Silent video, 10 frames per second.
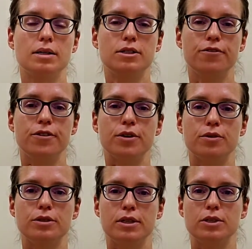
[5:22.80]

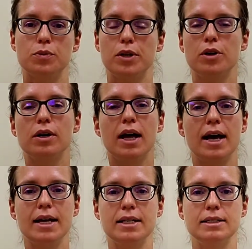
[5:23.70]
difficulties when you're
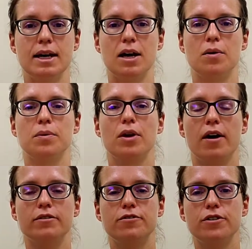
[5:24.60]
lying down, you
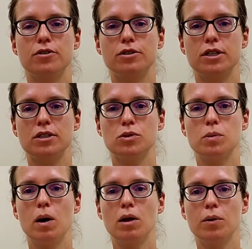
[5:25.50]
have difficulty in
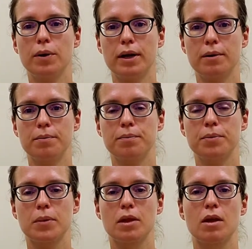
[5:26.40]
swallowing,
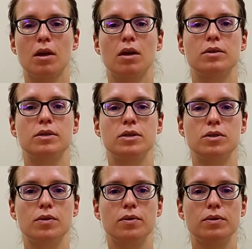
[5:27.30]
since
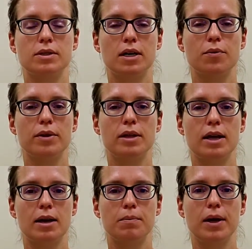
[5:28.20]
you started with the
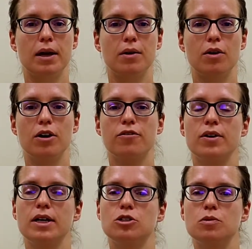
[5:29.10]
neck pain, or you're
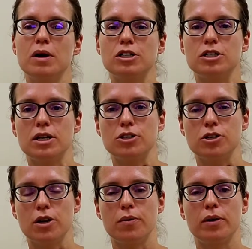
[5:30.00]
feeling too much tension
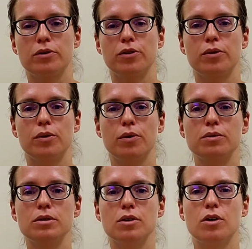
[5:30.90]
around your
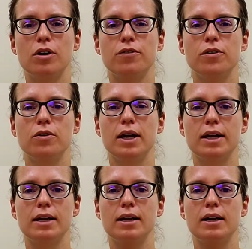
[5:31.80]
throat, or you feel like
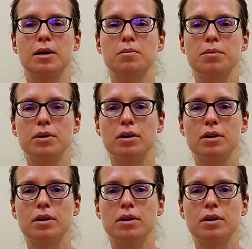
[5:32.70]
a lump